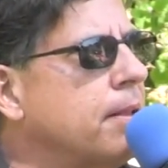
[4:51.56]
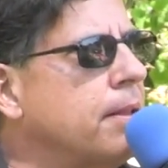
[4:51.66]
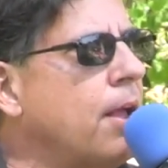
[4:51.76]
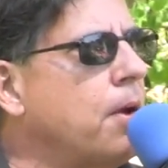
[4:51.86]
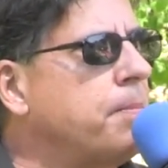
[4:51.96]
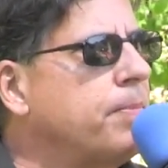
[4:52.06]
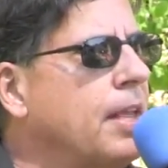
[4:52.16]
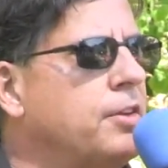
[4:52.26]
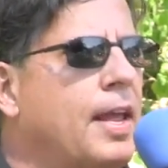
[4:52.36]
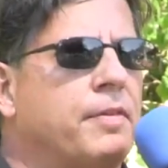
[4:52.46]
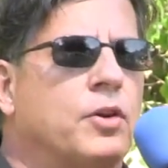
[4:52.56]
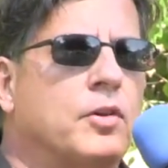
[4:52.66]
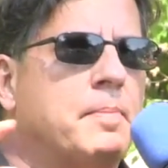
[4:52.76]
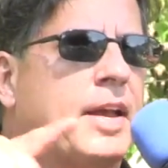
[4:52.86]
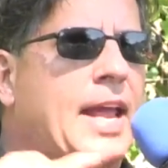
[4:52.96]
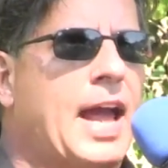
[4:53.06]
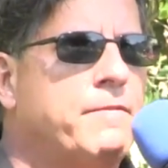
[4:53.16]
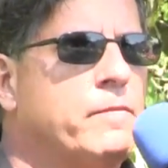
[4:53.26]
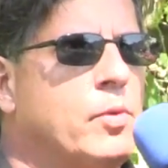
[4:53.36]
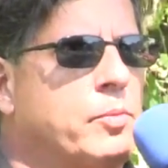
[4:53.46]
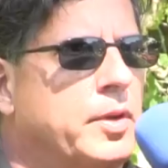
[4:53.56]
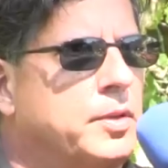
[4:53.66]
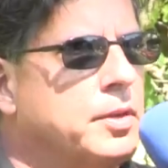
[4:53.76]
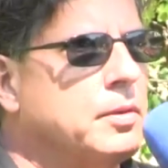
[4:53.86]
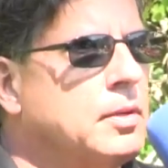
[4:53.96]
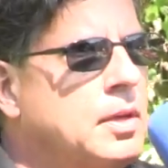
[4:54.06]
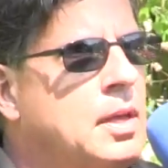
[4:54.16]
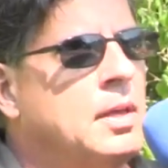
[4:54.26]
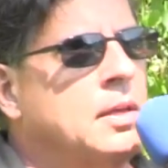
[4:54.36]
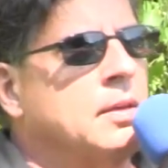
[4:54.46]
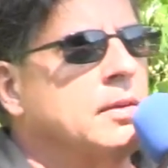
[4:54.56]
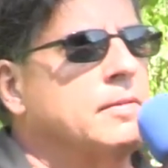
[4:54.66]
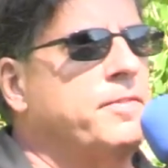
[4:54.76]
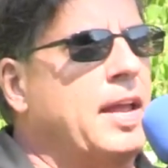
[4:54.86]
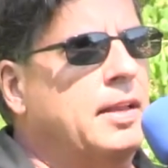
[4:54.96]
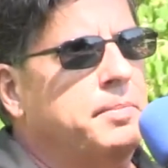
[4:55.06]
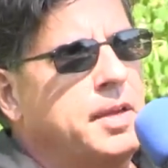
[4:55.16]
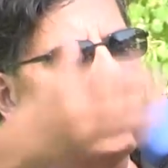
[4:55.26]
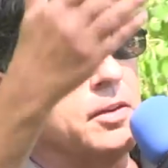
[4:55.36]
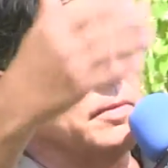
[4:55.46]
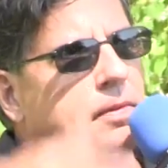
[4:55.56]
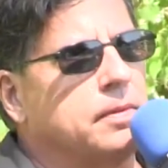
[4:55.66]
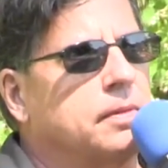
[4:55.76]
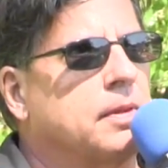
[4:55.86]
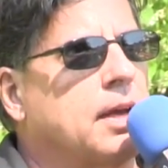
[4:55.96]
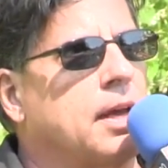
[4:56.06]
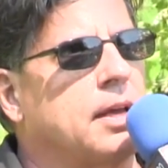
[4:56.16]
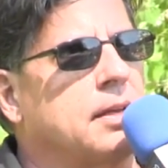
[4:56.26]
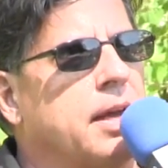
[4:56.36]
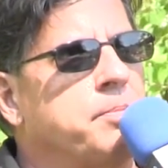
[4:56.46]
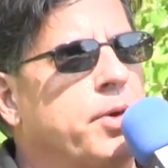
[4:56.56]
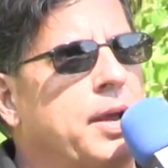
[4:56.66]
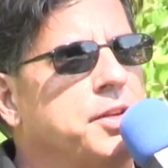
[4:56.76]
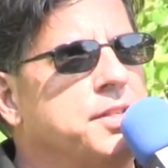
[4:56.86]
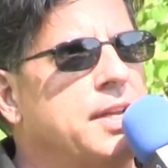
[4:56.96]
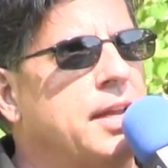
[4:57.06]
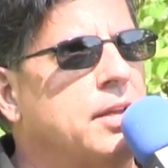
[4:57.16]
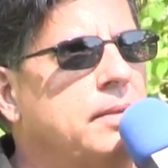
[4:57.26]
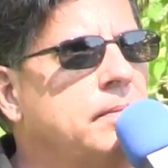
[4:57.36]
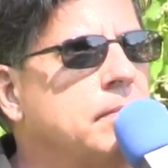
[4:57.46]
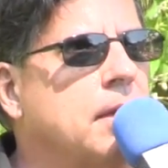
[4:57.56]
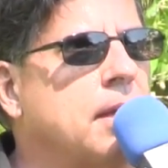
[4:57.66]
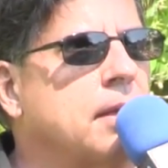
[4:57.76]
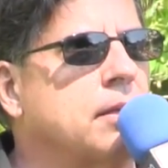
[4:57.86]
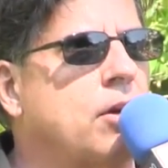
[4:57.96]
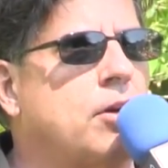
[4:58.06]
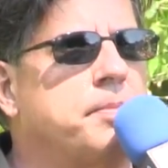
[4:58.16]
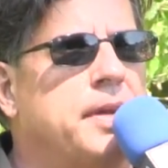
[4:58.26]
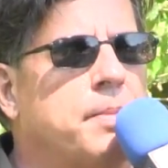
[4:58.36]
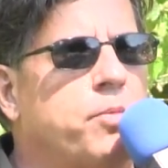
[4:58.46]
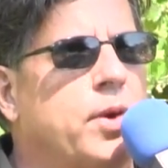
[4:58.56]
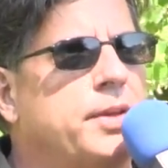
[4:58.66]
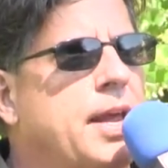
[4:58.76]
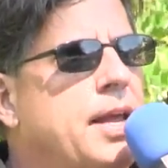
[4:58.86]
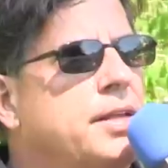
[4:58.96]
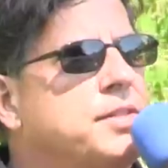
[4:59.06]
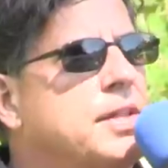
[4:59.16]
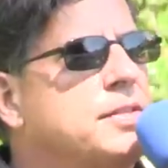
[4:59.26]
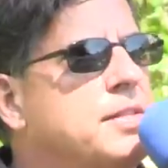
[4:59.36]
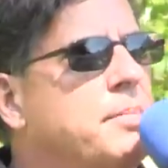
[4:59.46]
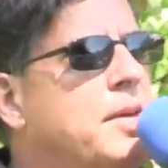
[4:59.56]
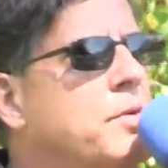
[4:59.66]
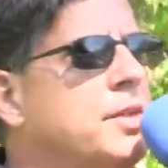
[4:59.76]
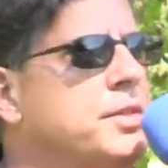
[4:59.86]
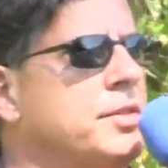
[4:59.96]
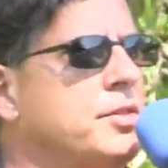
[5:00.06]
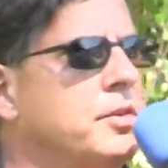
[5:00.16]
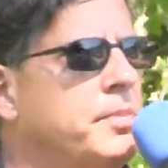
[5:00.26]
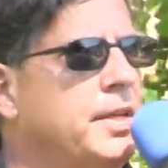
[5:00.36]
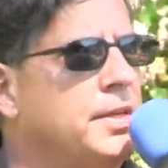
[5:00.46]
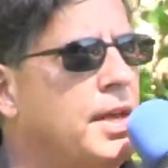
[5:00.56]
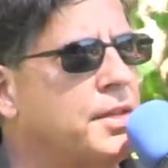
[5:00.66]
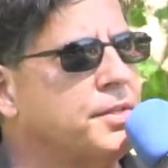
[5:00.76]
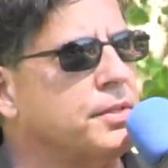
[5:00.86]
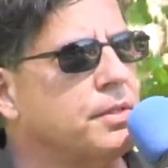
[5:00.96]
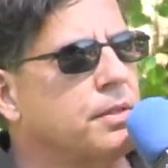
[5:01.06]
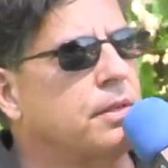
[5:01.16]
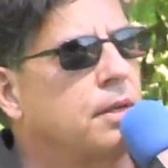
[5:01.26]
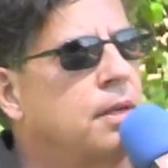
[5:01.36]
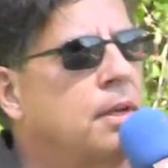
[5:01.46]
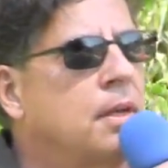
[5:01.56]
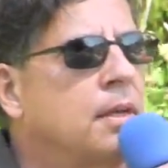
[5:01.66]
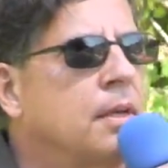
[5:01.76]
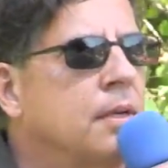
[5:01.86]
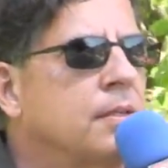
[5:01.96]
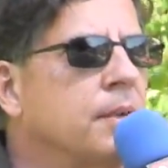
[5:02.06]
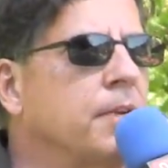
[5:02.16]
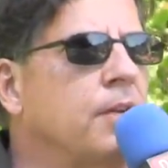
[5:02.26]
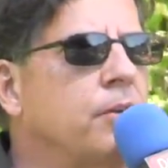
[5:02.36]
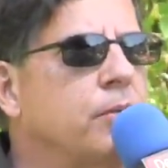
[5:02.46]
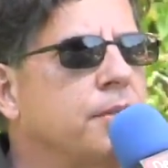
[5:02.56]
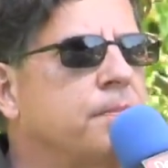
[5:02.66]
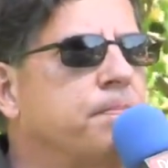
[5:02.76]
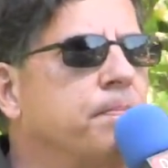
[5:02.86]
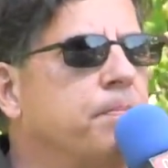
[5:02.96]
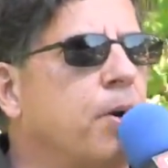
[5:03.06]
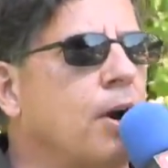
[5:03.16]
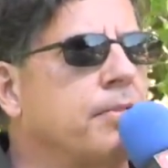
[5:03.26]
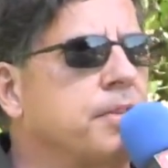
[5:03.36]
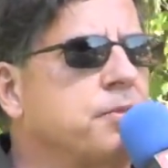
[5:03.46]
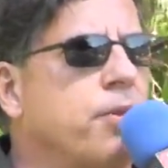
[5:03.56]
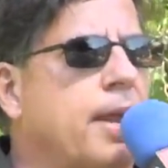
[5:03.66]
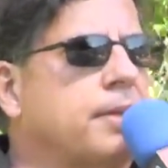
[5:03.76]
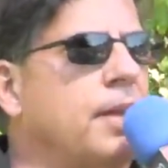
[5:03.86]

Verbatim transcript: No. Nope. And you haven't heard about half of what we do. Phelim here I'm proud to say, called me up one day and said, somebody wants to sue me in Texas. Somebody who was part of his Frack